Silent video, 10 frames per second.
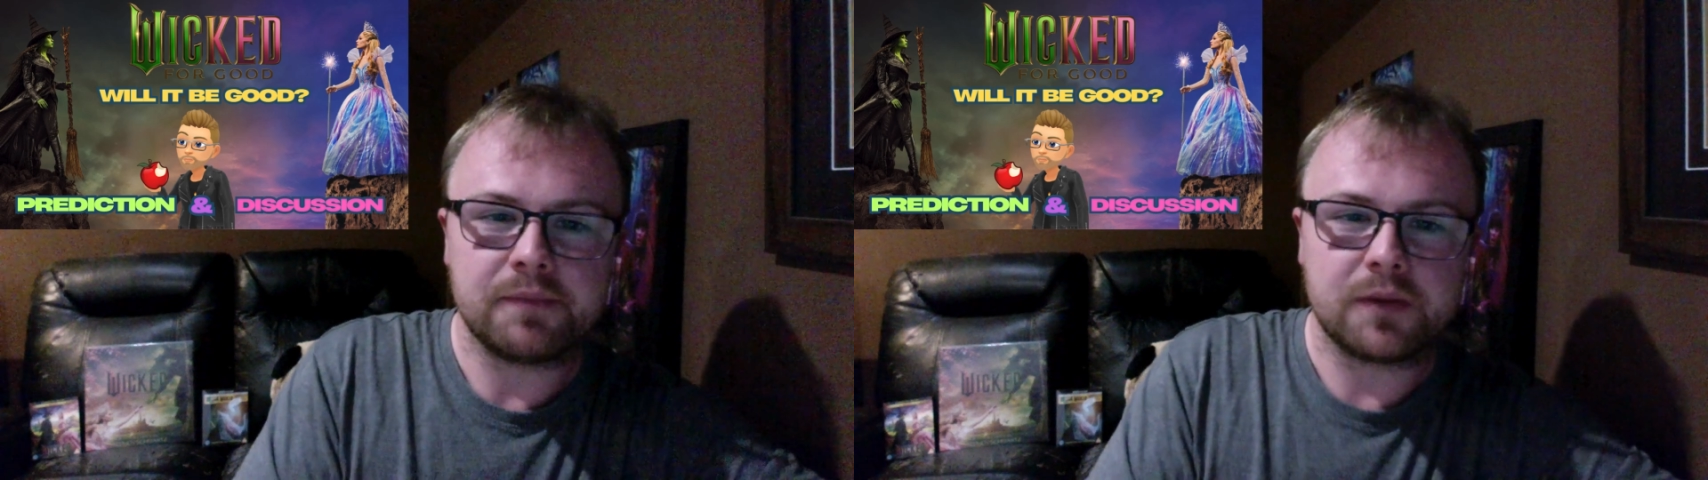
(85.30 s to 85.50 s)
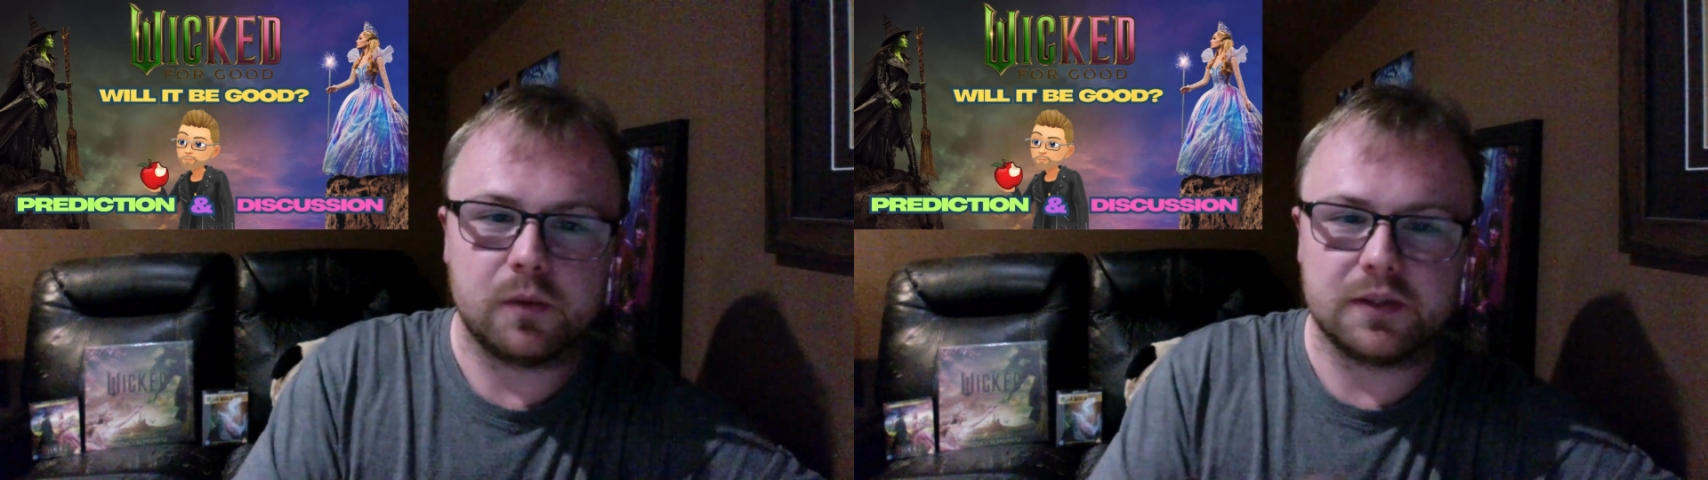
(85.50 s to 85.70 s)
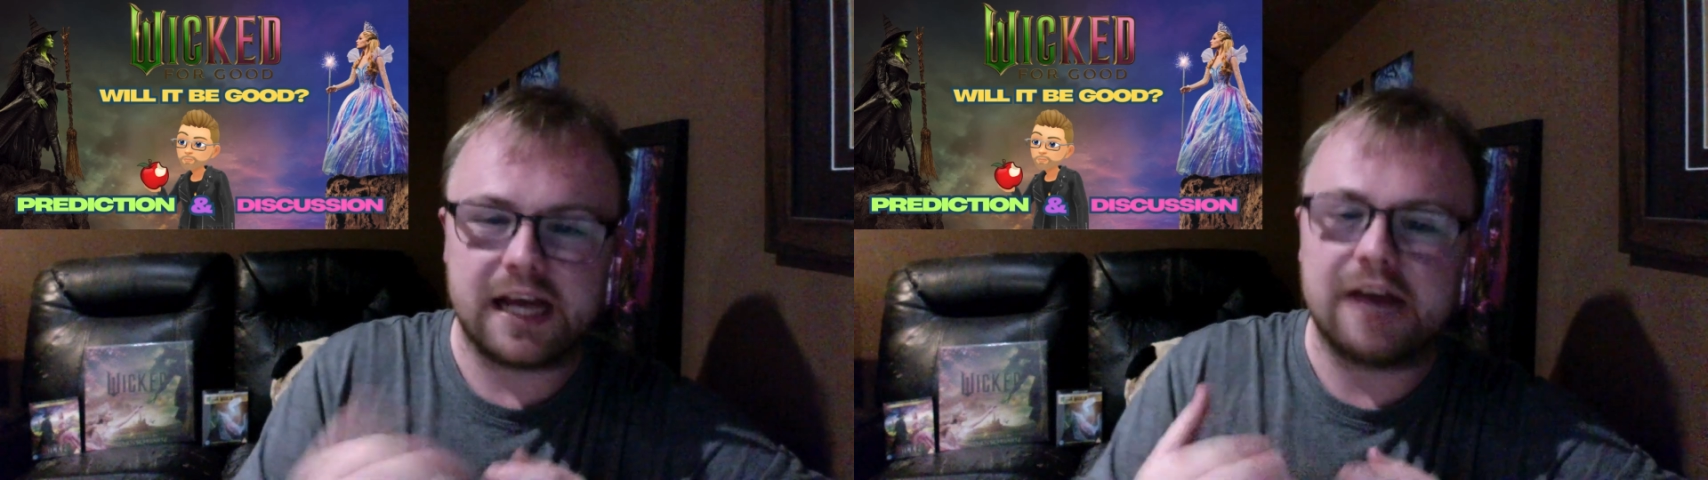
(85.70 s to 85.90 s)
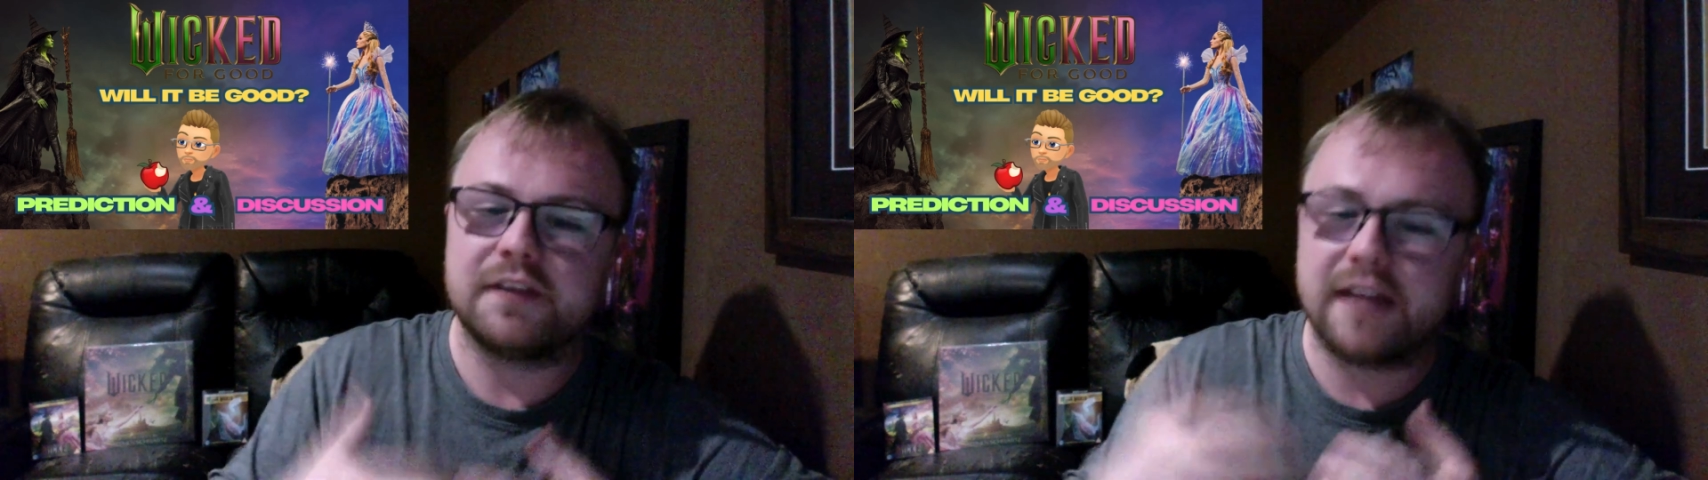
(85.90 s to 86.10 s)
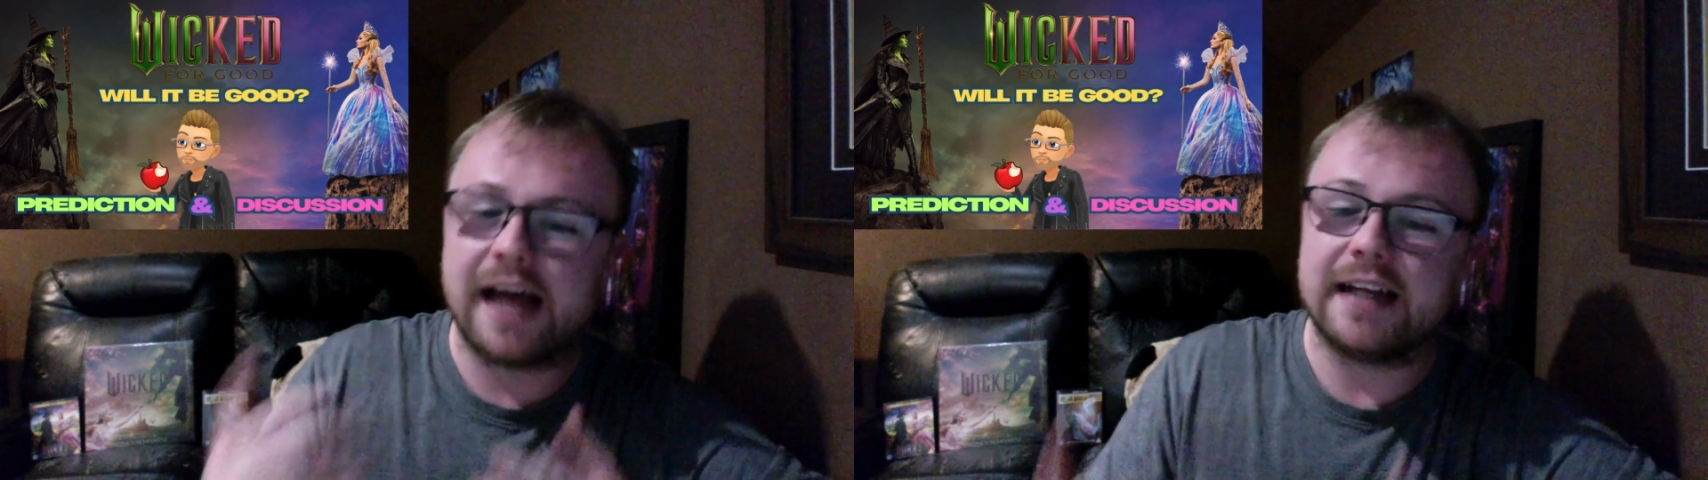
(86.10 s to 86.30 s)
was, after
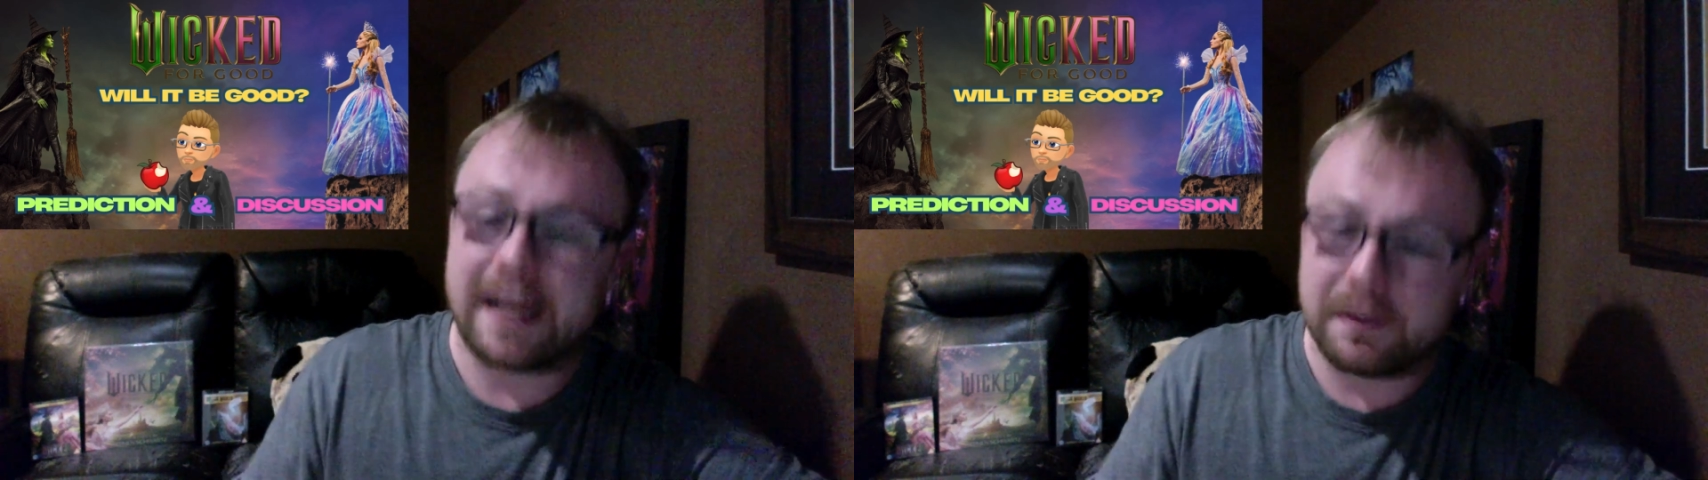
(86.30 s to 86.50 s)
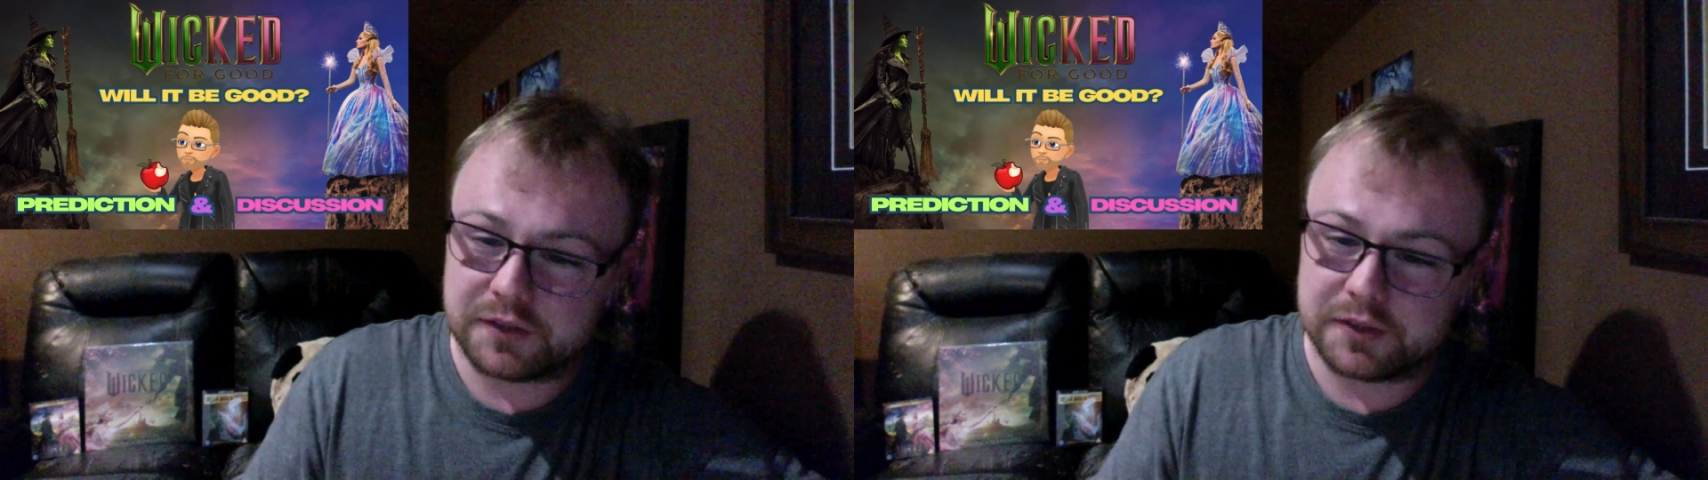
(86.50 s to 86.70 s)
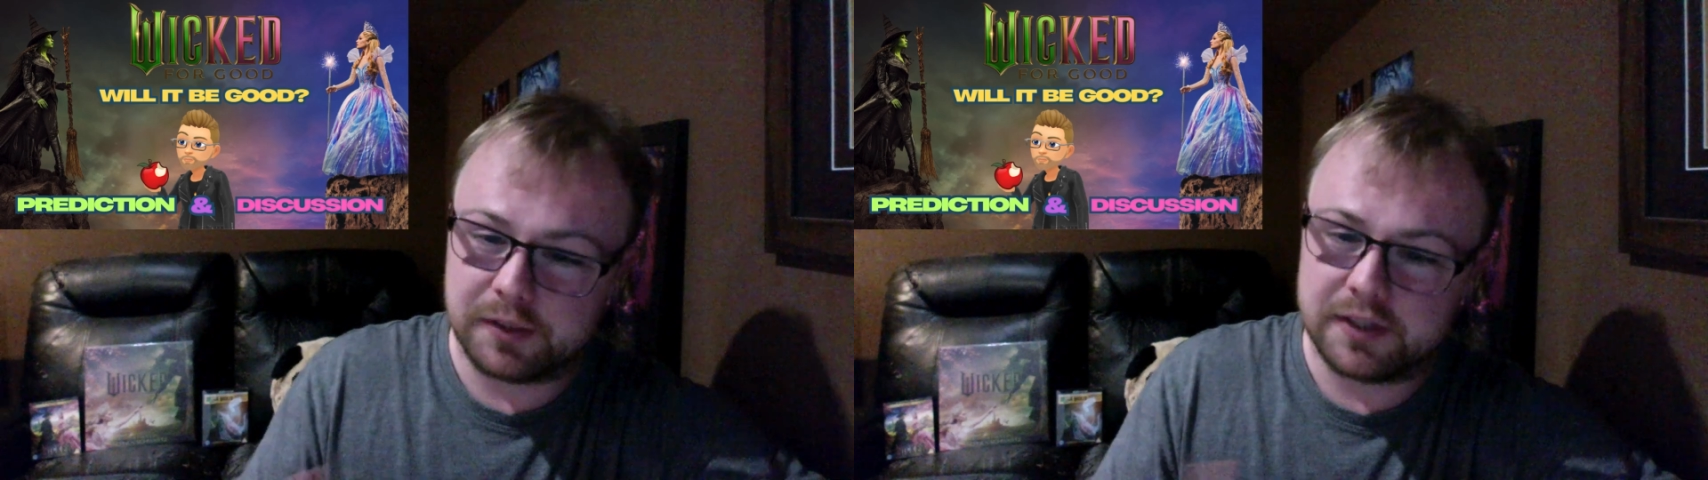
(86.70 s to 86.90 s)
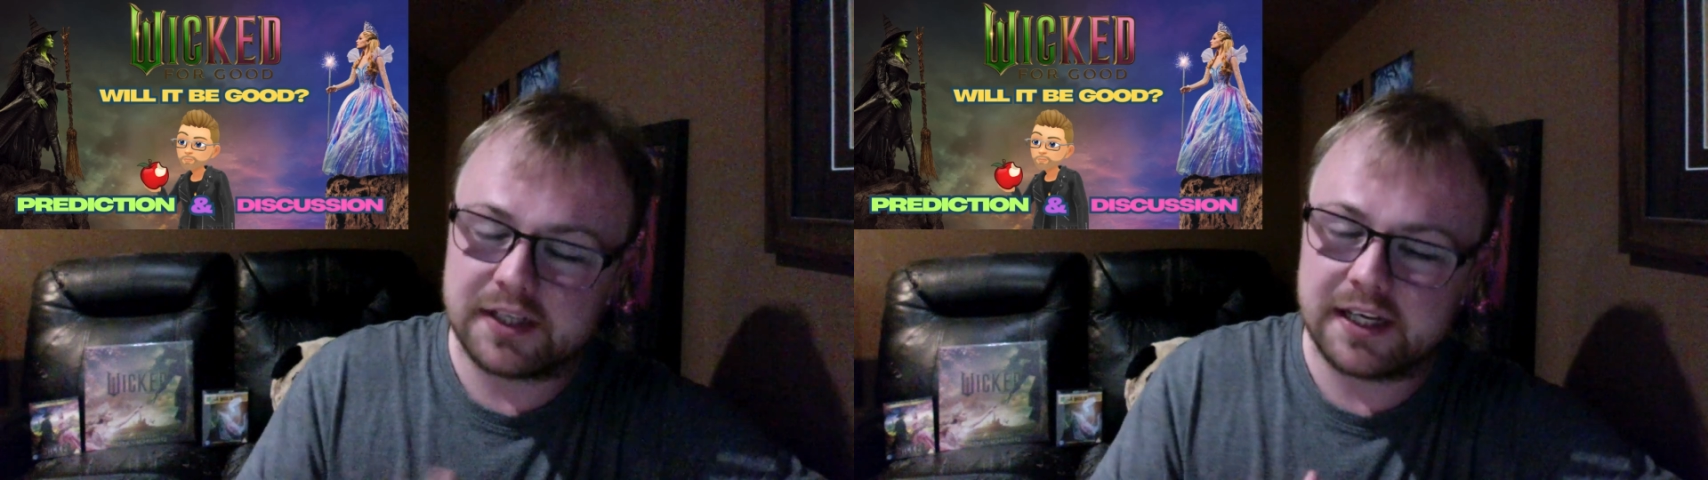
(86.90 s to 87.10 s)
that announcement,